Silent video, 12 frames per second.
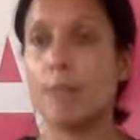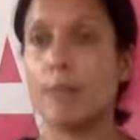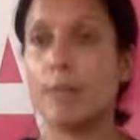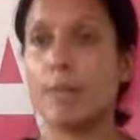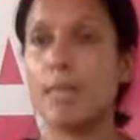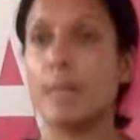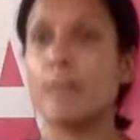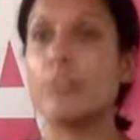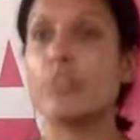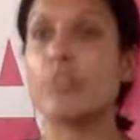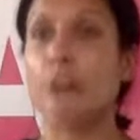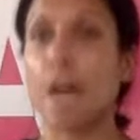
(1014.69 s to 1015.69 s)
but
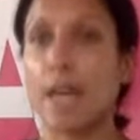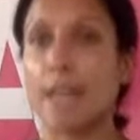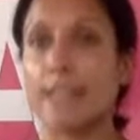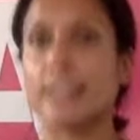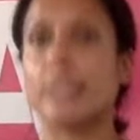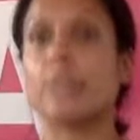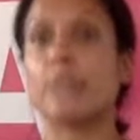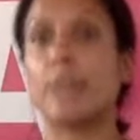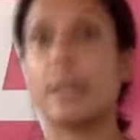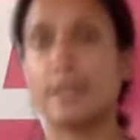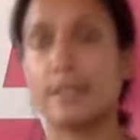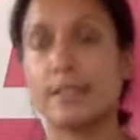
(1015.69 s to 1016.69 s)
maybe try a little
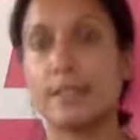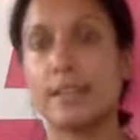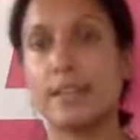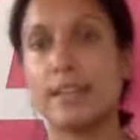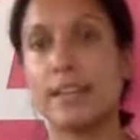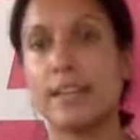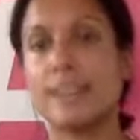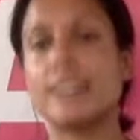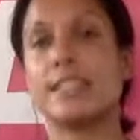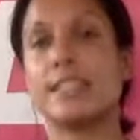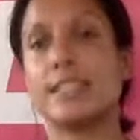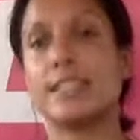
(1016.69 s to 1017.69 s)
bit and
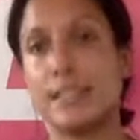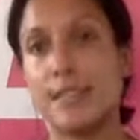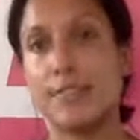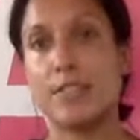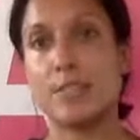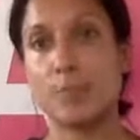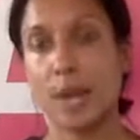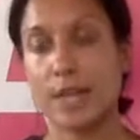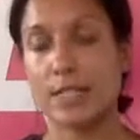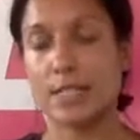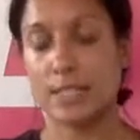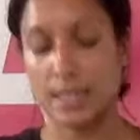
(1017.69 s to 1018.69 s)
see if this
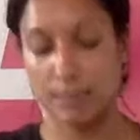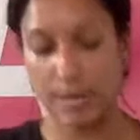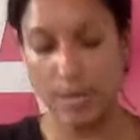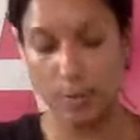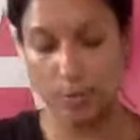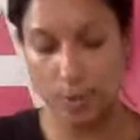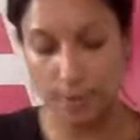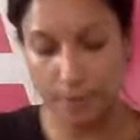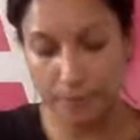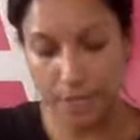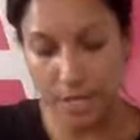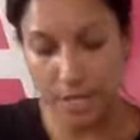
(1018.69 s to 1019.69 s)
practice can be helpful.
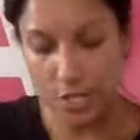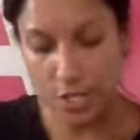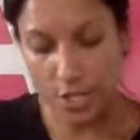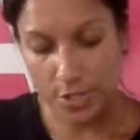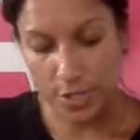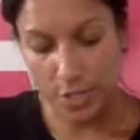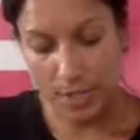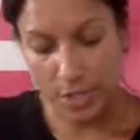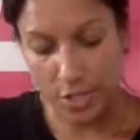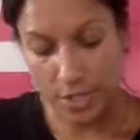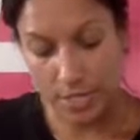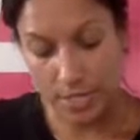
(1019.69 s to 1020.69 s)
She also
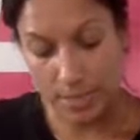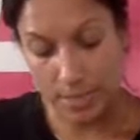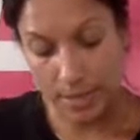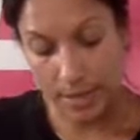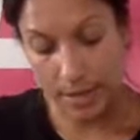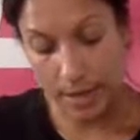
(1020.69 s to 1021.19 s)
mentioned something